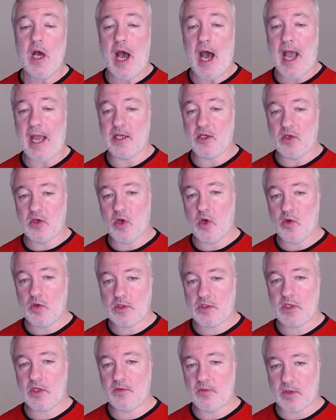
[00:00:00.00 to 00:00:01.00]
I
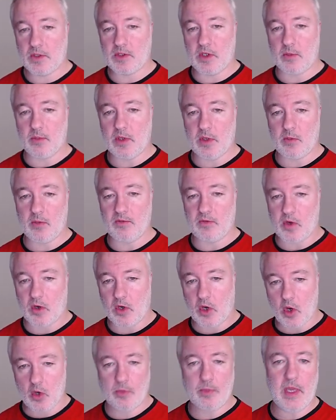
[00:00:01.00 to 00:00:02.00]
note, for example, that we've
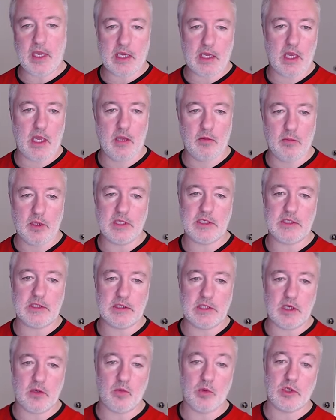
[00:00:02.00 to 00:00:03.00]
got OPEC meetings
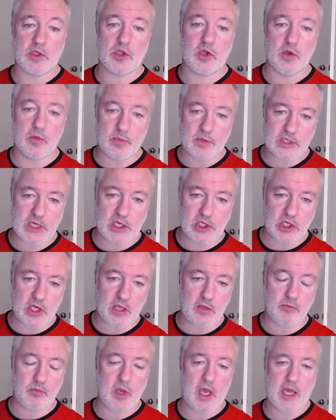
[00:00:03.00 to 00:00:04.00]
in, which could potentially
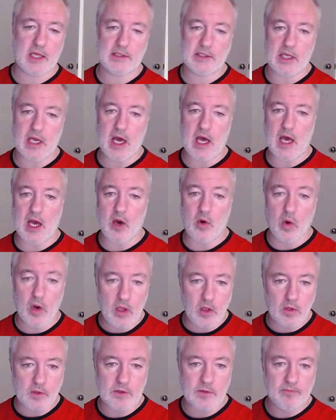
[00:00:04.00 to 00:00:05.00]
impact
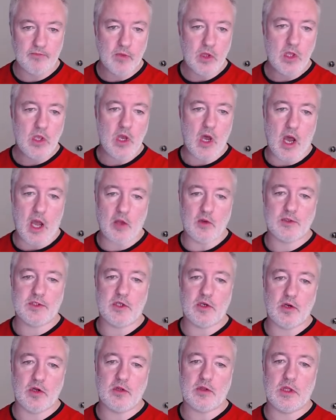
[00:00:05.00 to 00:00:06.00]
oils. I
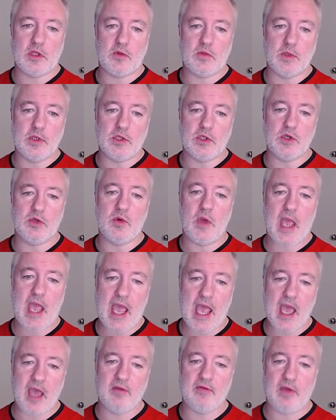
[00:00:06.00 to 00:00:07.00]
also note that we do
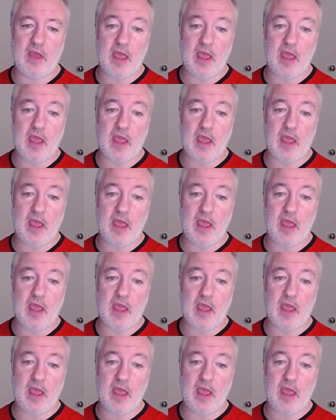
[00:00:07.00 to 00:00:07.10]
have